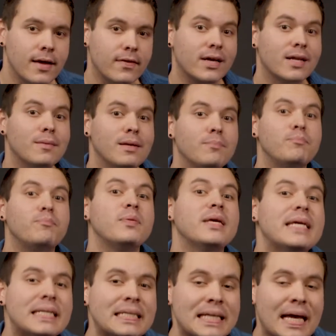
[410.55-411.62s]
They're going to be
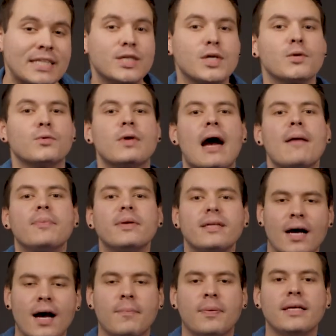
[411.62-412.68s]
beaten. And to wrap it
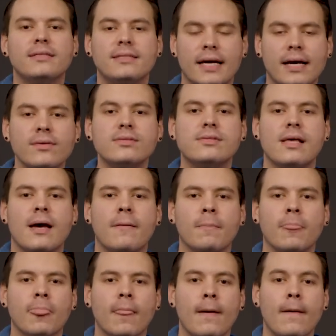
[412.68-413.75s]
up, he tells them